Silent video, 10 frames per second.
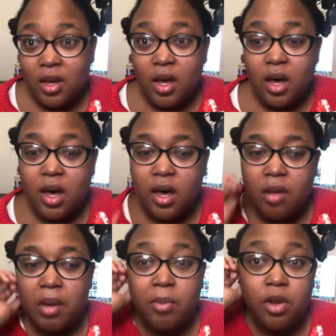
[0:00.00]

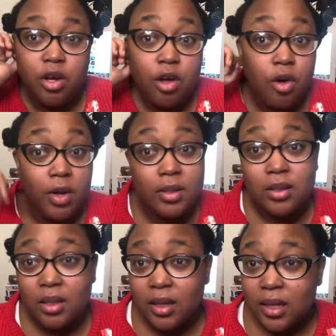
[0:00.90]
I'm gonna go
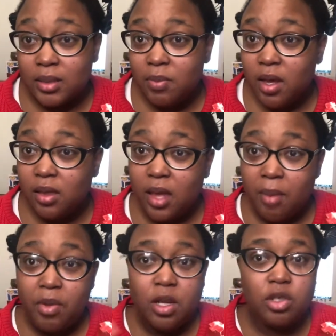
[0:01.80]
into the next month.
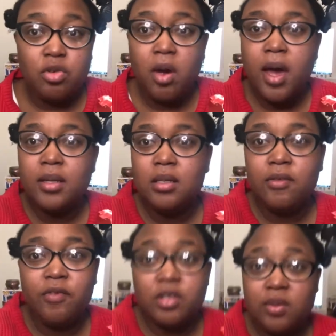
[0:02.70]
I'm gonna try to
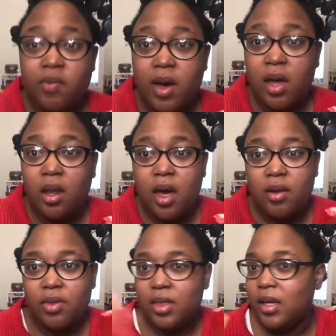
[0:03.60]
diversify a lot
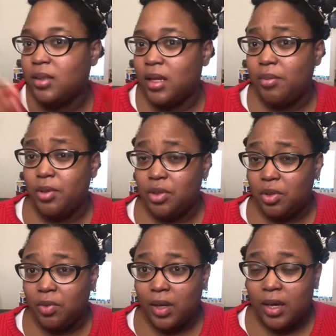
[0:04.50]
of the things that I've been
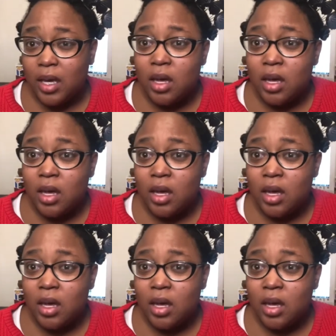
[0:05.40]
doing.